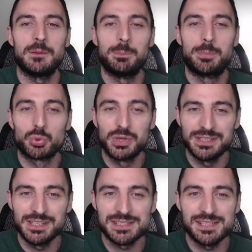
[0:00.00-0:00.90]

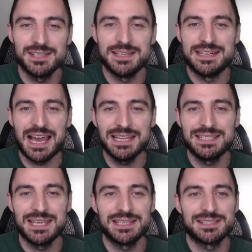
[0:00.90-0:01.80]
brilliancy, knight
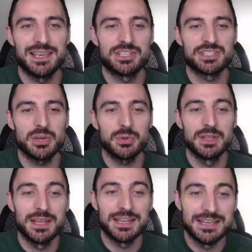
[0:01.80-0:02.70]
takes h7,
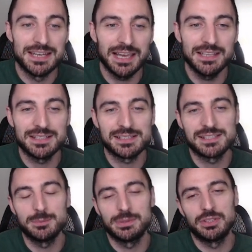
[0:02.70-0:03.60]
knight
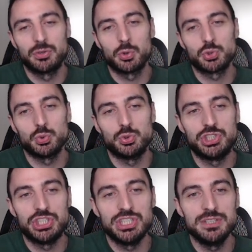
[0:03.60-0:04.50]
simply goes to
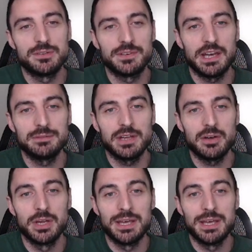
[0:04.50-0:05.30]
g5 now,